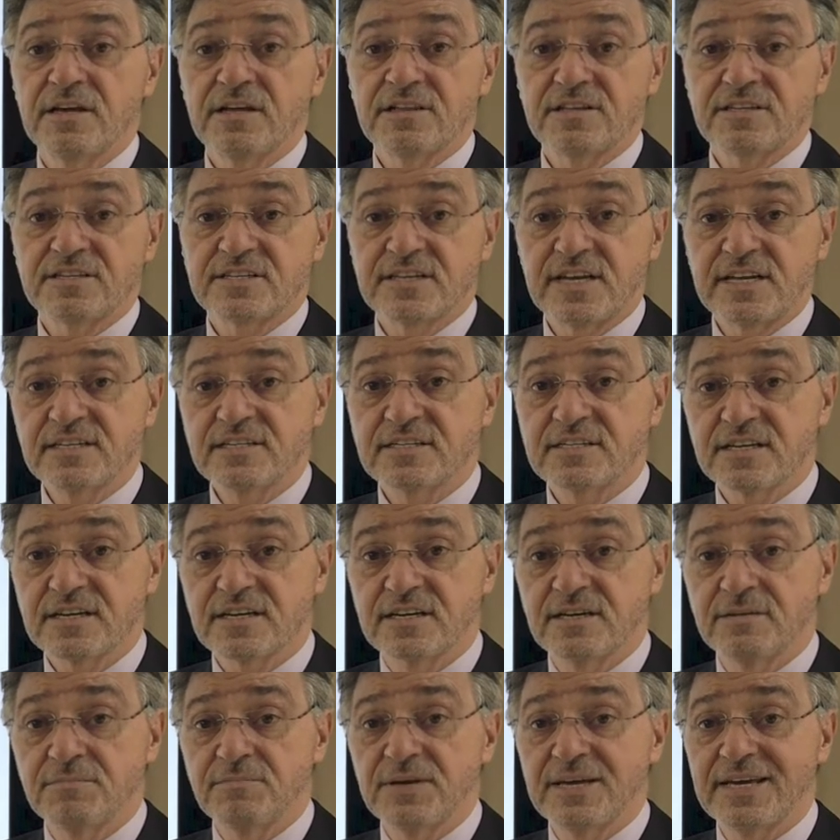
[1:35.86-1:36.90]
The sensor
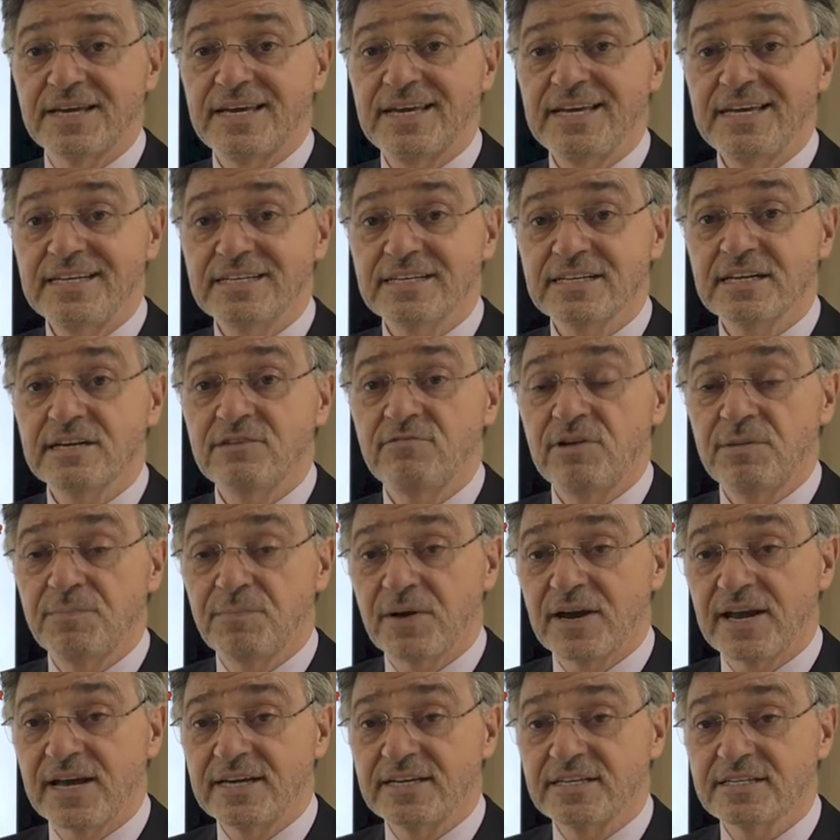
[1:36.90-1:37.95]
can be easily
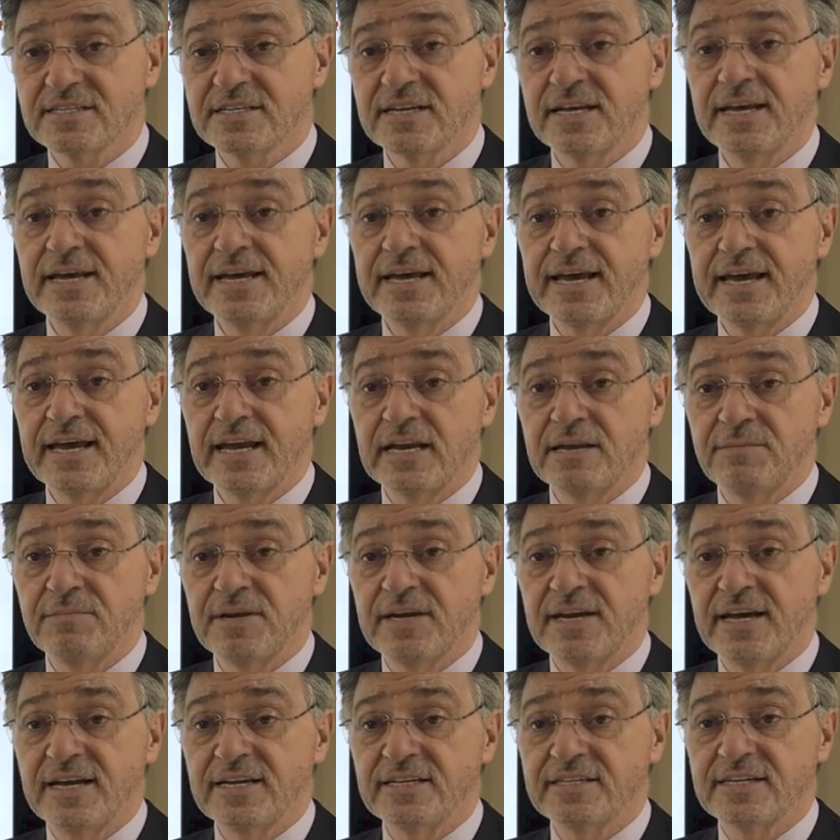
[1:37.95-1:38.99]
replaced,
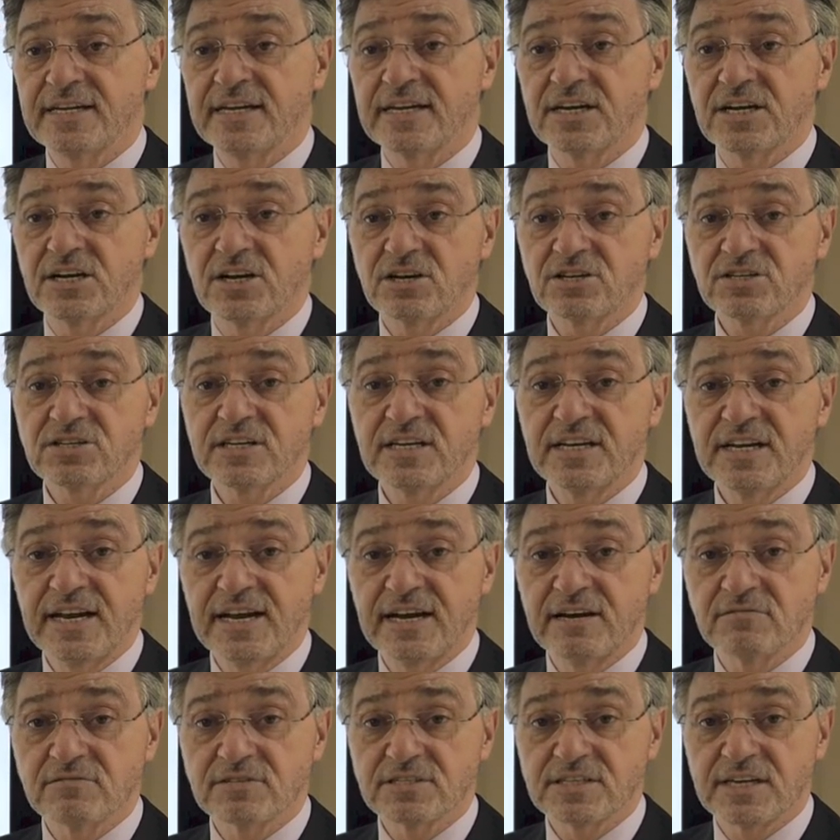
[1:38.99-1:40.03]
eliminating costly
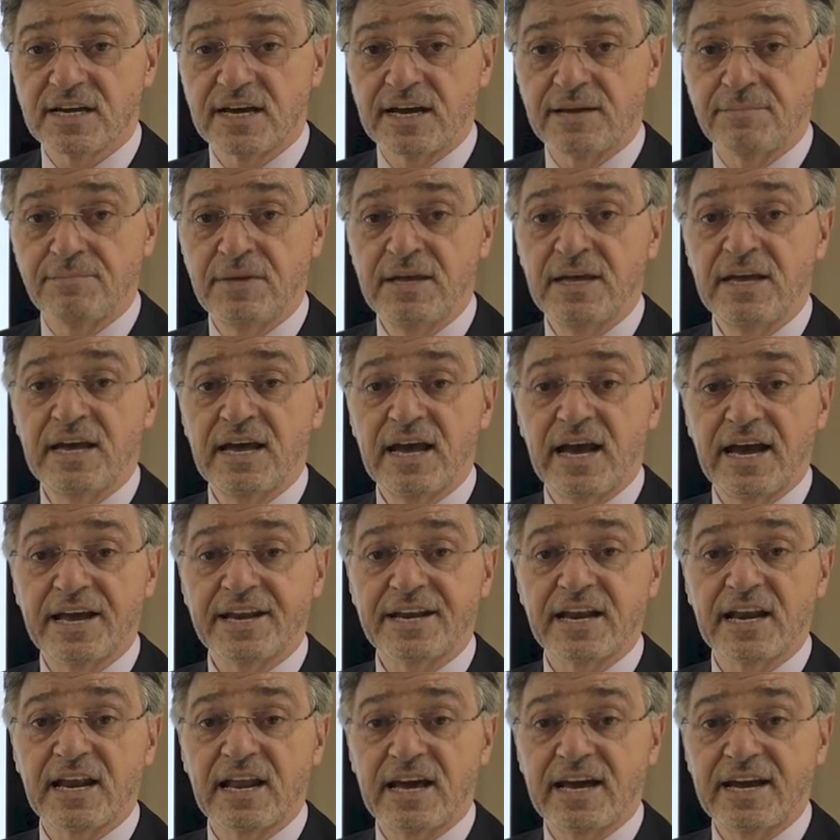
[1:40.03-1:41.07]
downtime
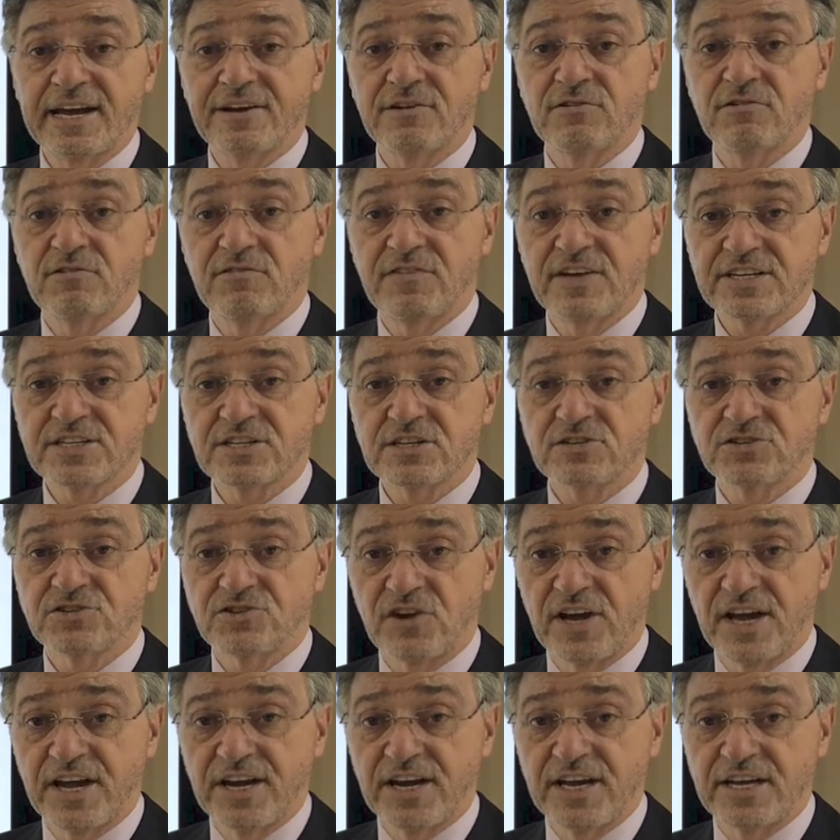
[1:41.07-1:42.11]
and line or vessel
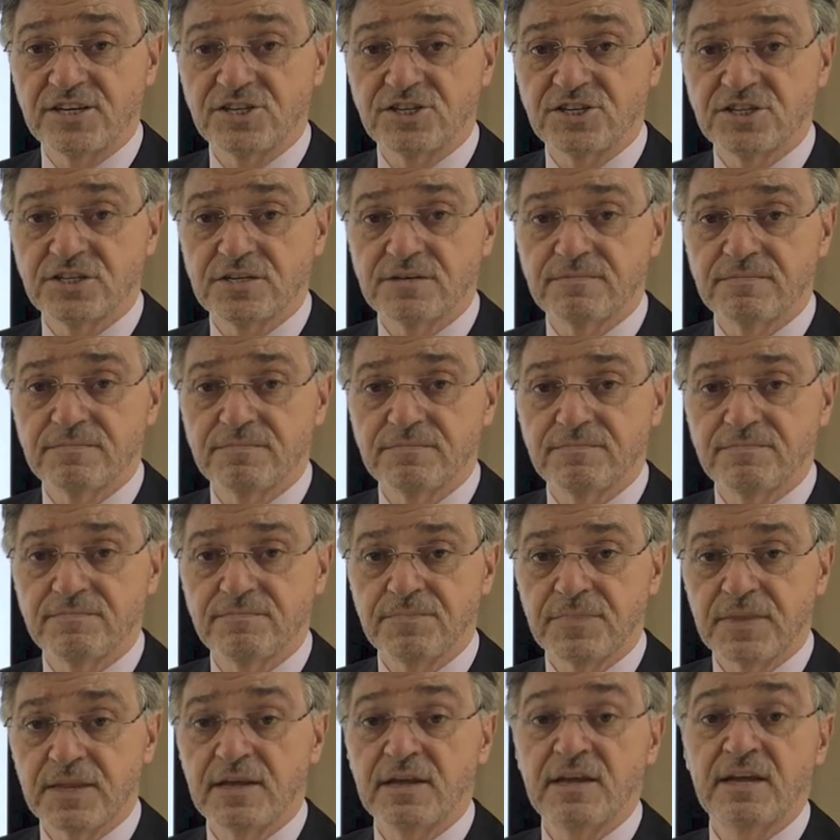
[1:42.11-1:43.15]
drainage.
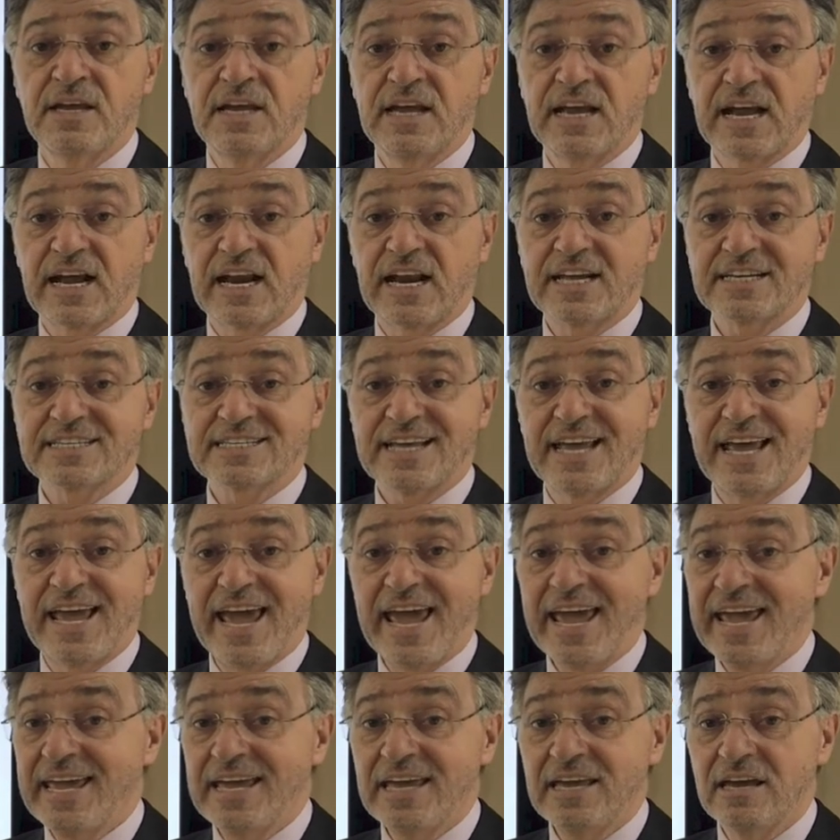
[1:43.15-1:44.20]
Class
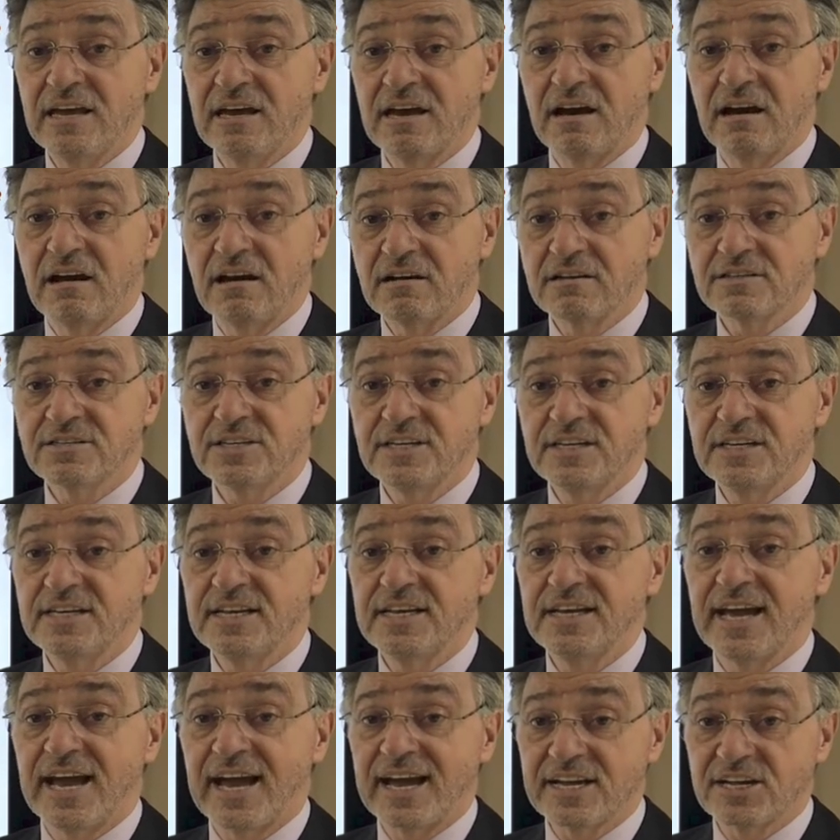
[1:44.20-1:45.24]
A
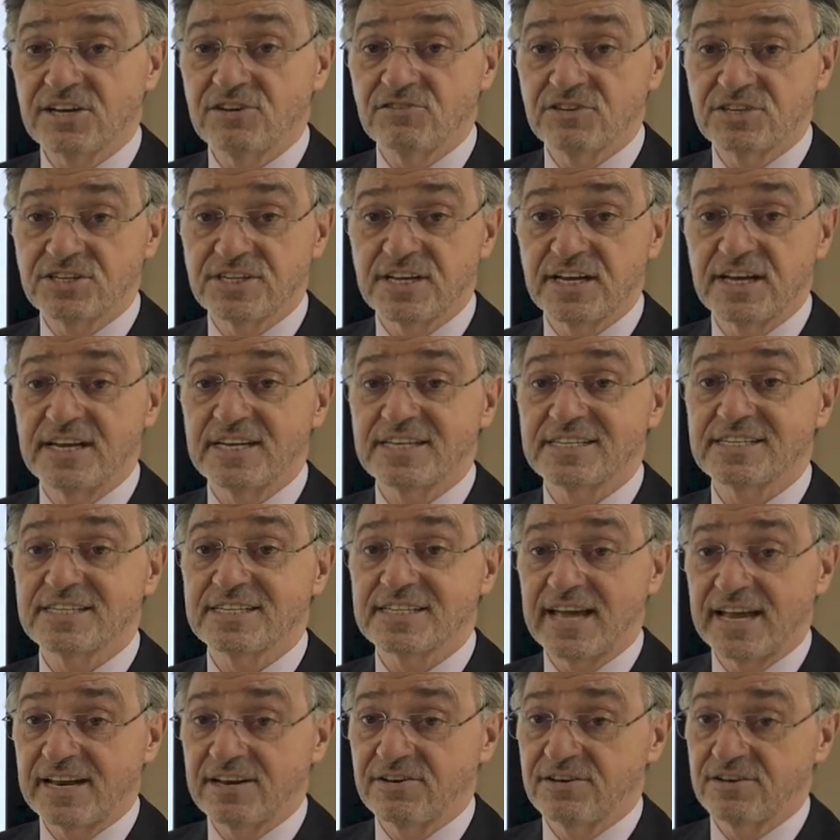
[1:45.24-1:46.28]
RTD accuracy is
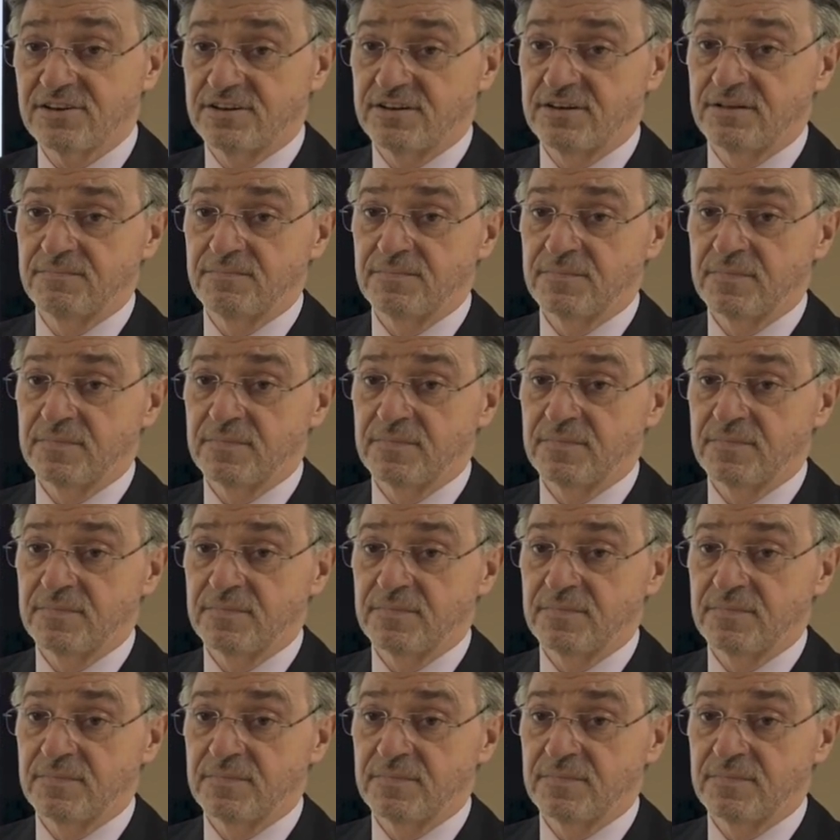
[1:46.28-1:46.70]
standard.